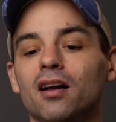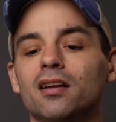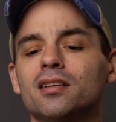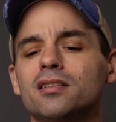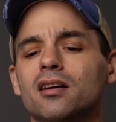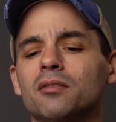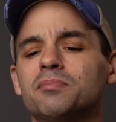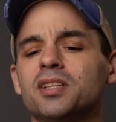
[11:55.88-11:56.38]
I need
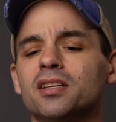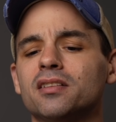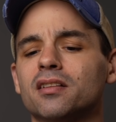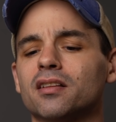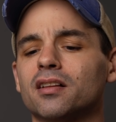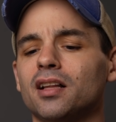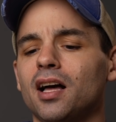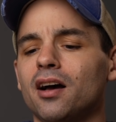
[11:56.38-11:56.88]
to update to
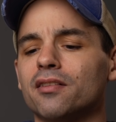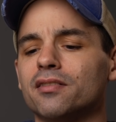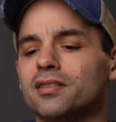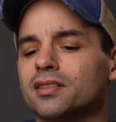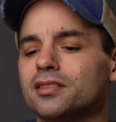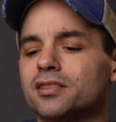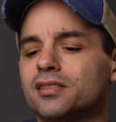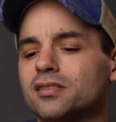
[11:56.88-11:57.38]
the cloud and
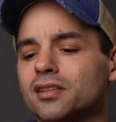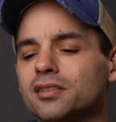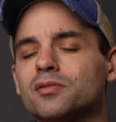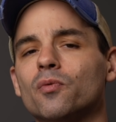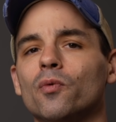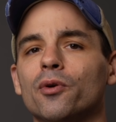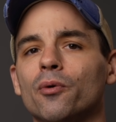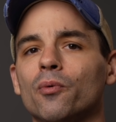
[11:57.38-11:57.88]
it just
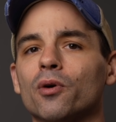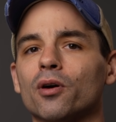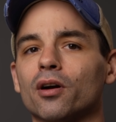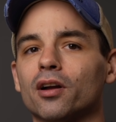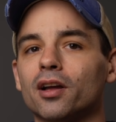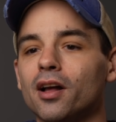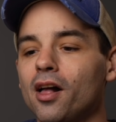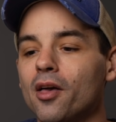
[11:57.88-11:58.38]
doesn't want to
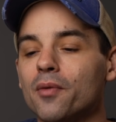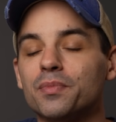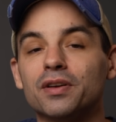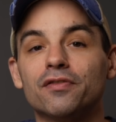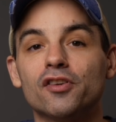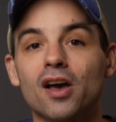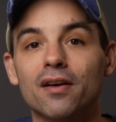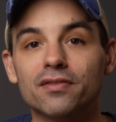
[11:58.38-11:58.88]
work. But
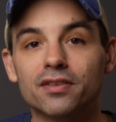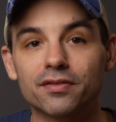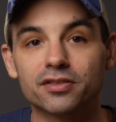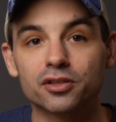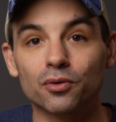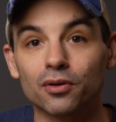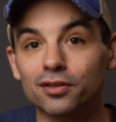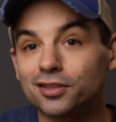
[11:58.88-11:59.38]
if you have enough
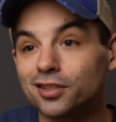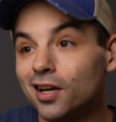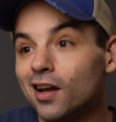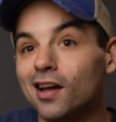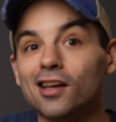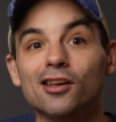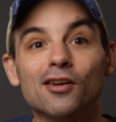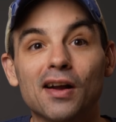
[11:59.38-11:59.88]
storage,
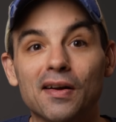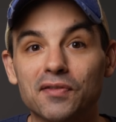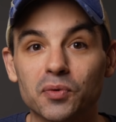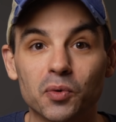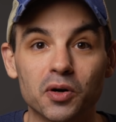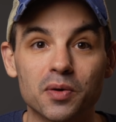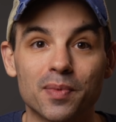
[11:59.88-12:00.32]
you don't have to worry